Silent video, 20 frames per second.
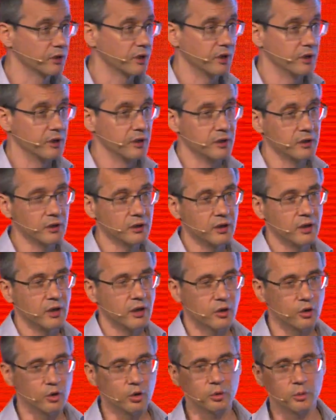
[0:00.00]
layer,
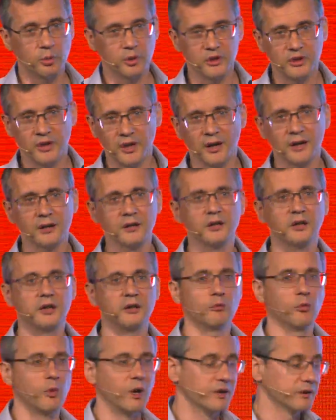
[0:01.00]
could be done
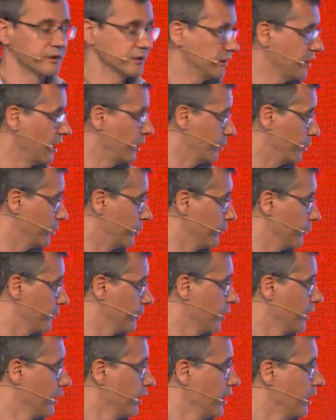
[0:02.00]
in one step.
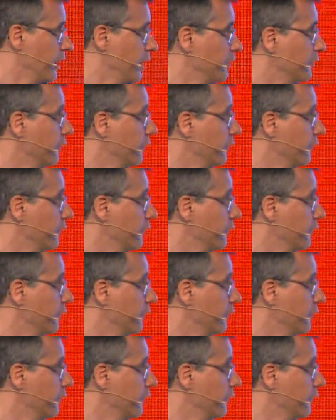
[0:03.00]
In